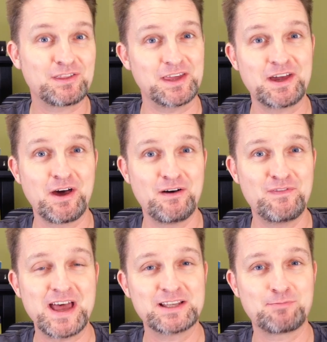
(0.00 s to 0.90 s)
think of
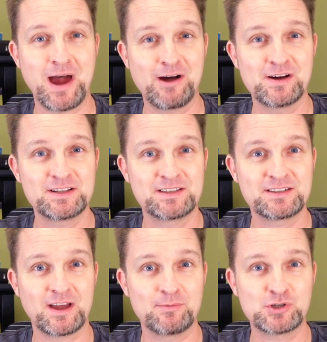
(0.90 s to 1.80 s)
as pirates.
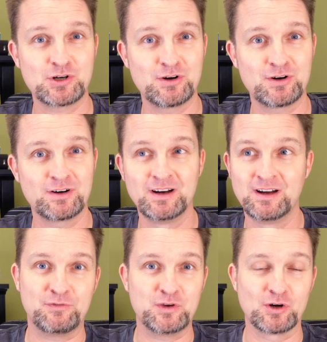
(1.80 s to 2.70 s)
I'm sure
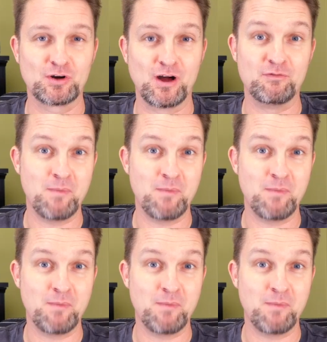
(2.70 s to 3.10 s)
if you're of